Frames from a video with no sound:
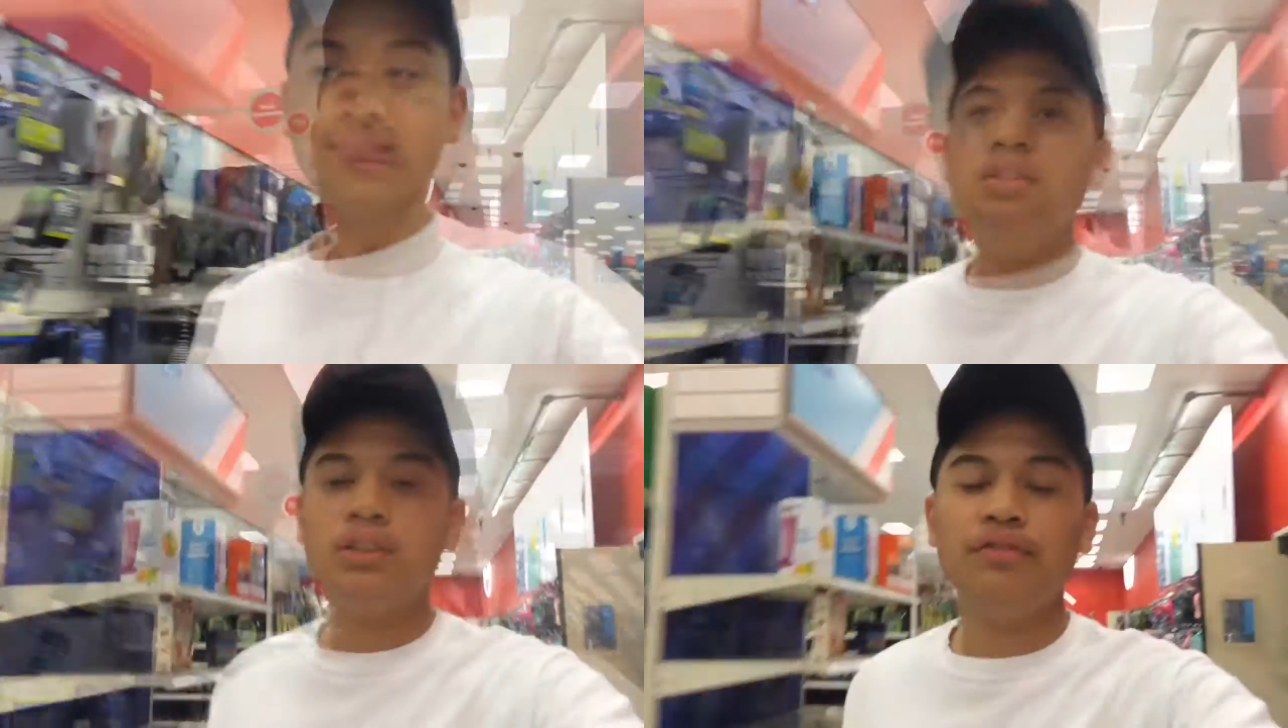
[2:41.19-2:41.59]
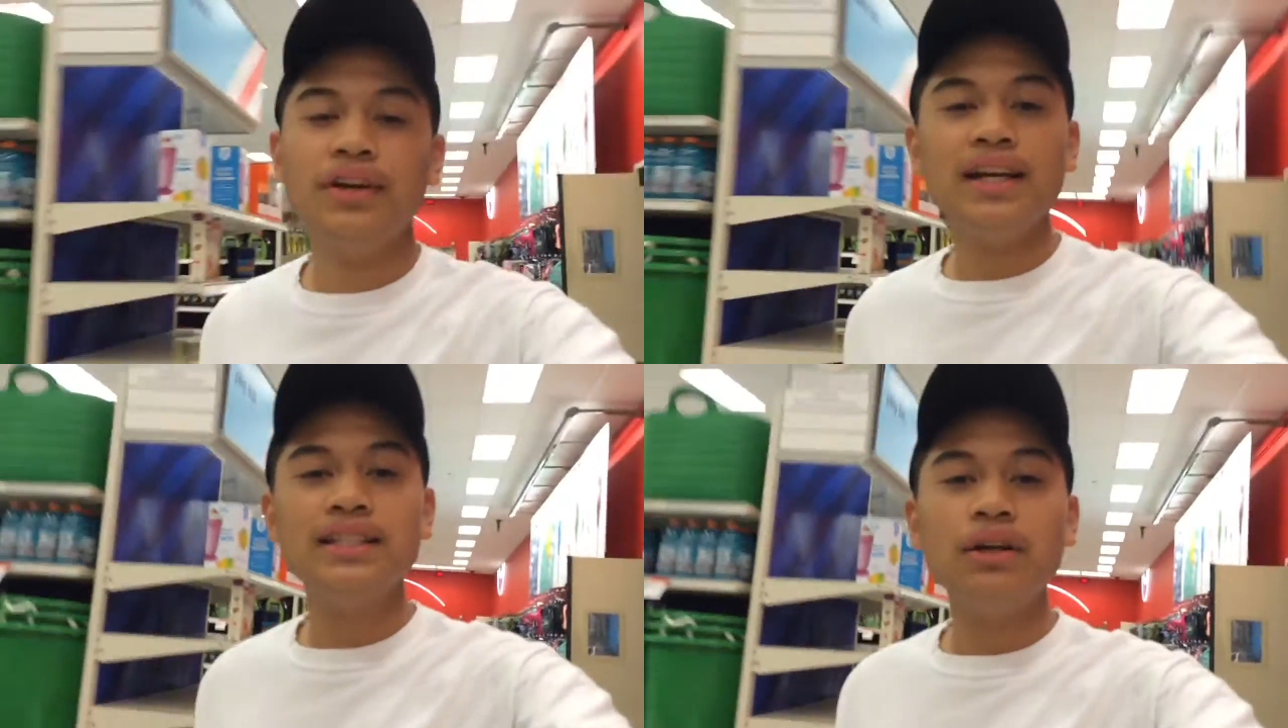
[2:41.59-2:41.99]
So if you
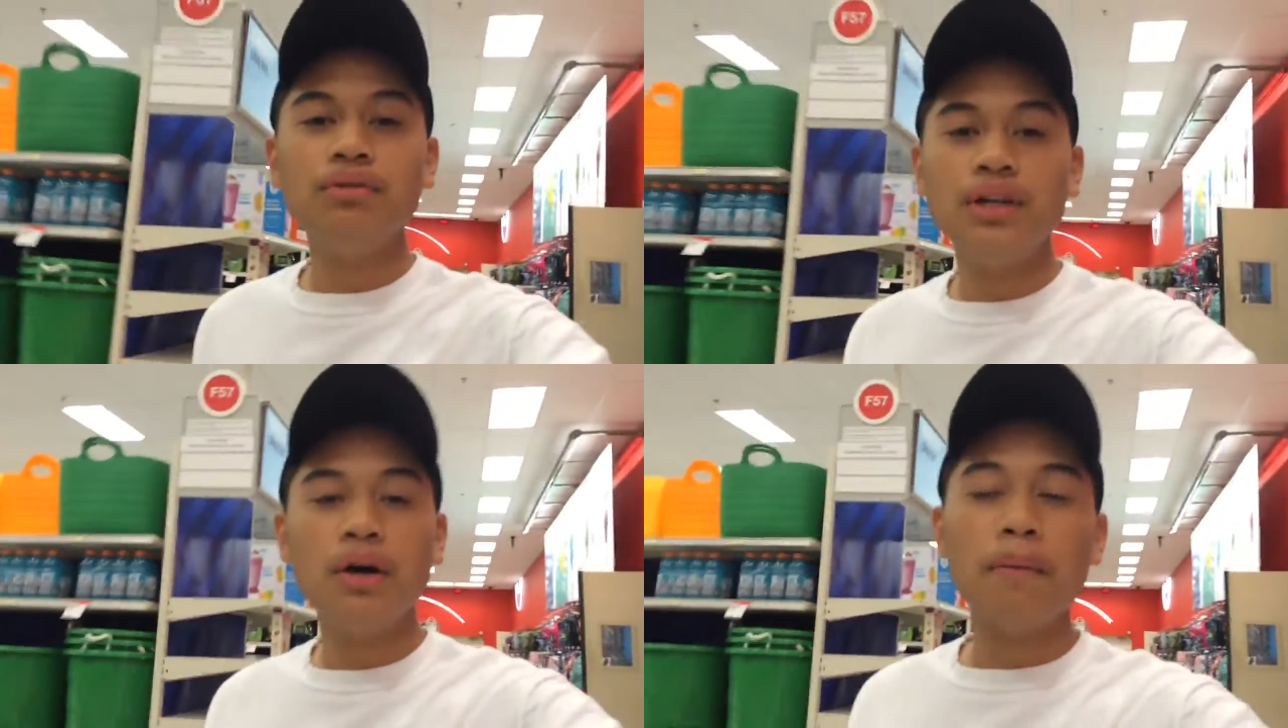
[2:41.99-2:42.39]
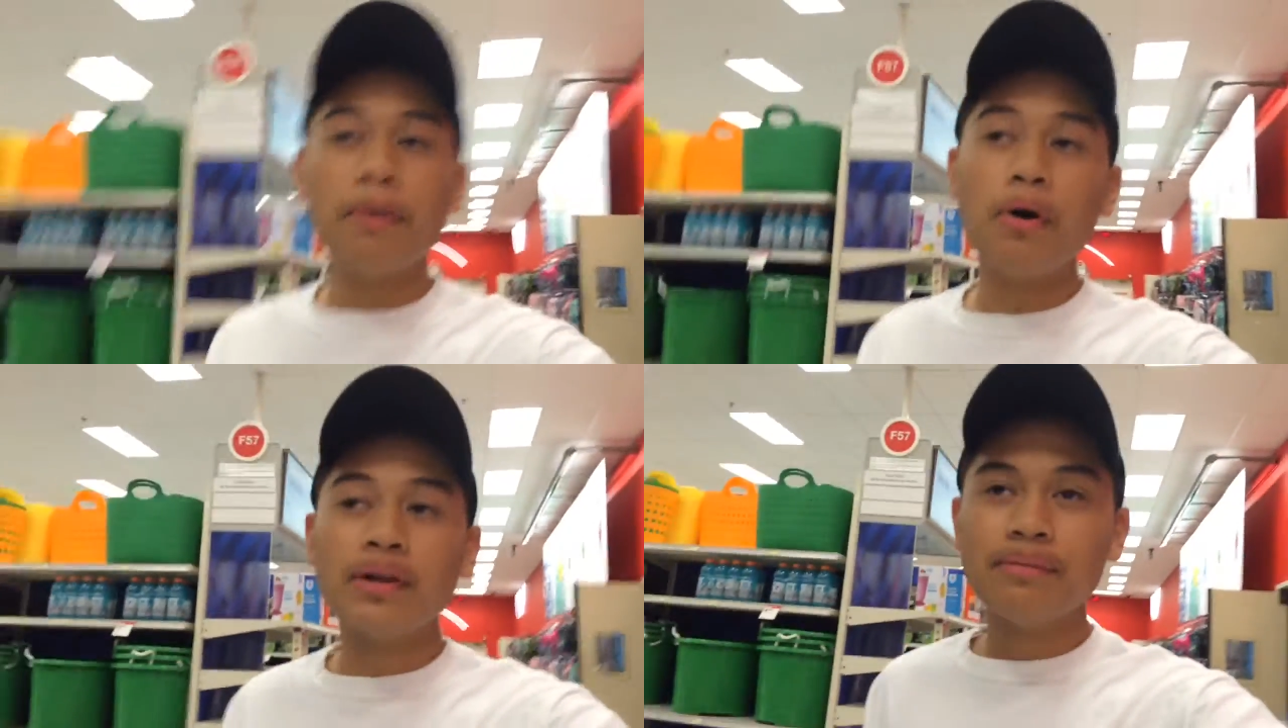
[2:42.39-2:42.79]
guys don't know,
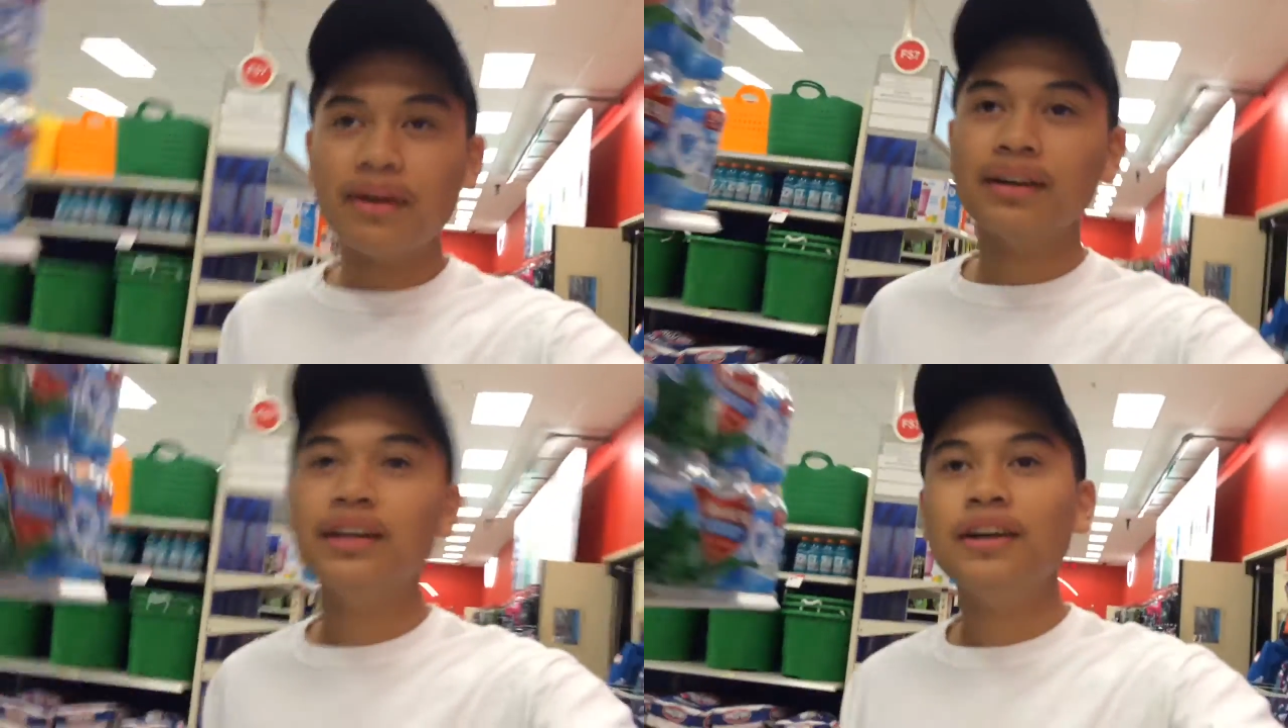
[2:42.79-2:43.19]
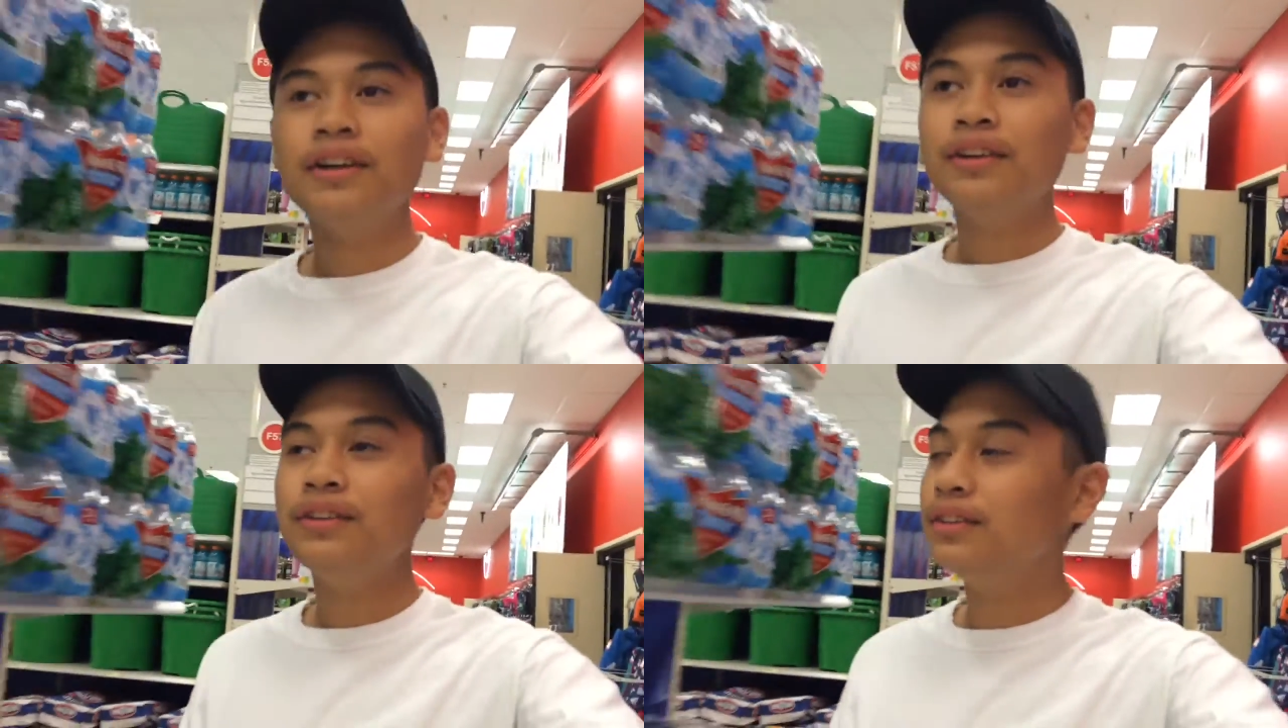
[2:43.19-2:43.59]
Pokemon
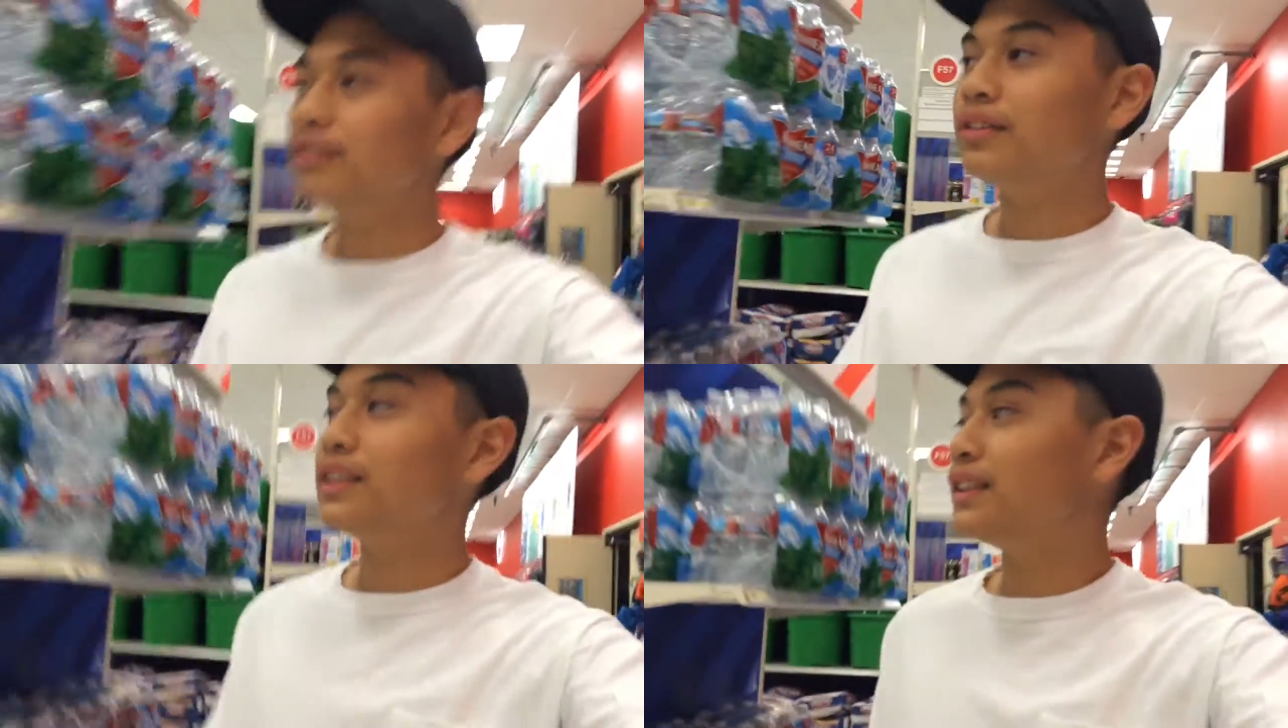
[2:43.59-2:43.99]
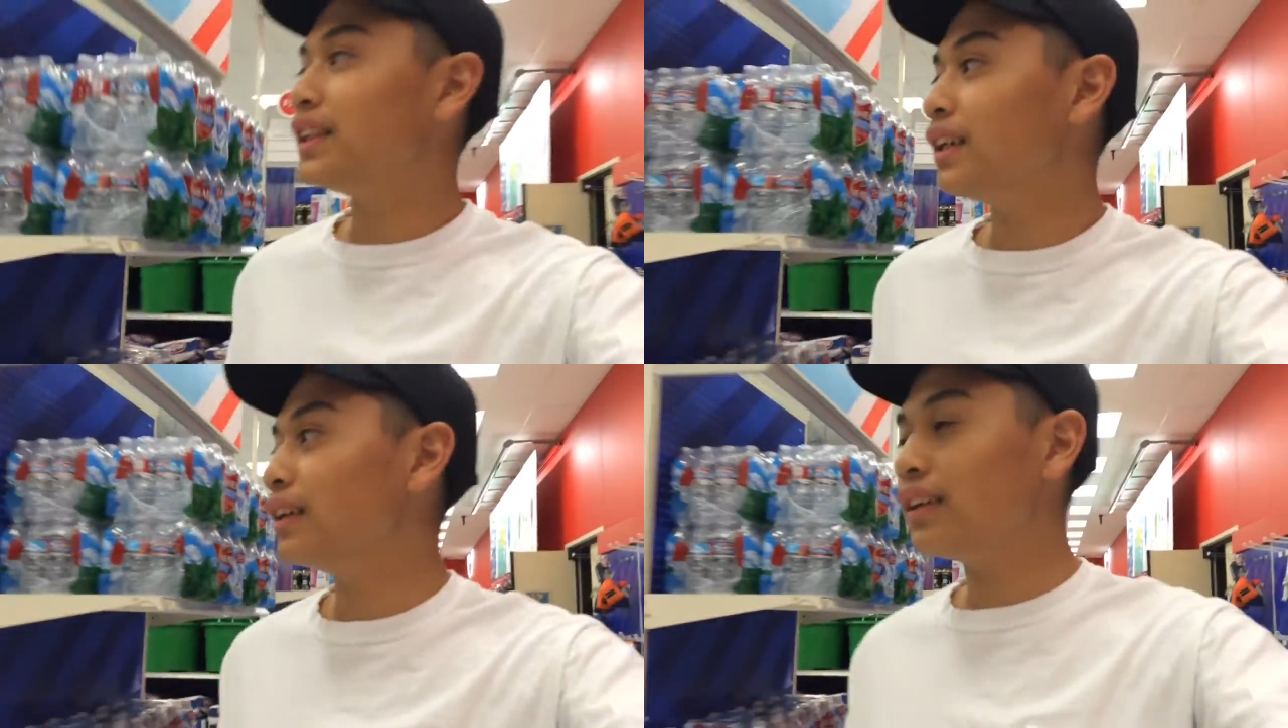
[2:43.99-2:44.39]
Go was,
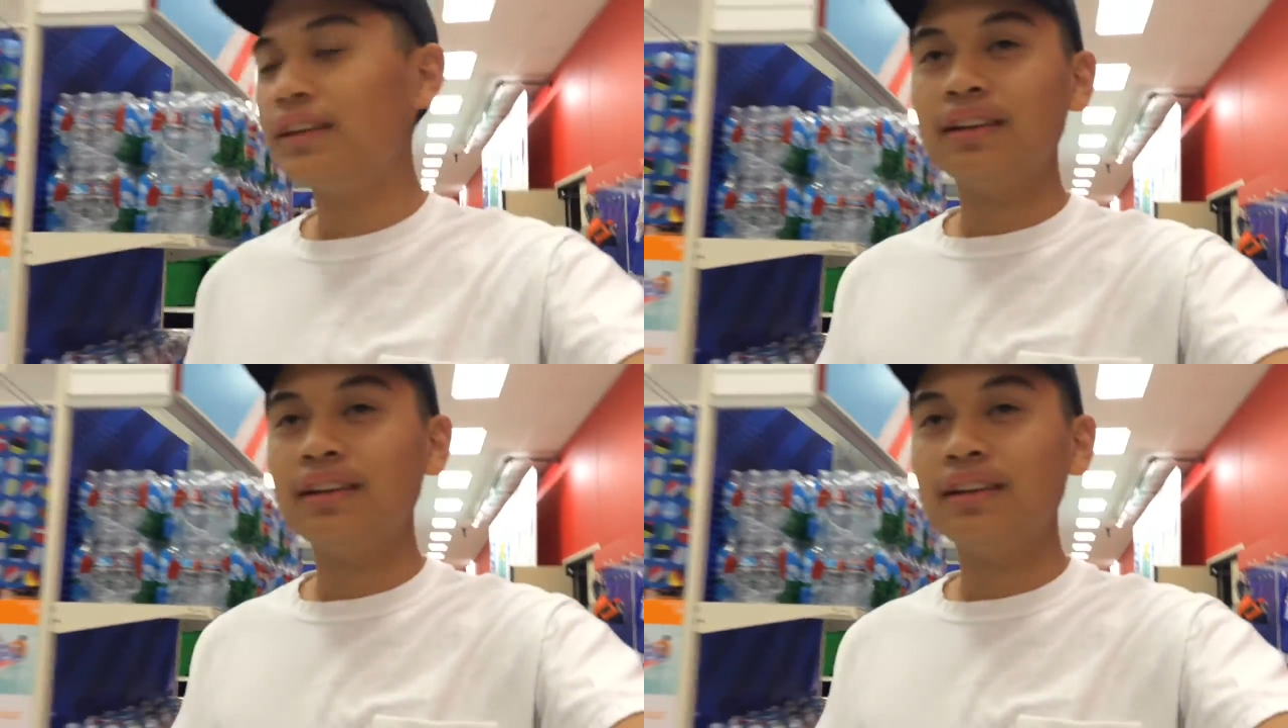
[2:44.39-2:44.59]
I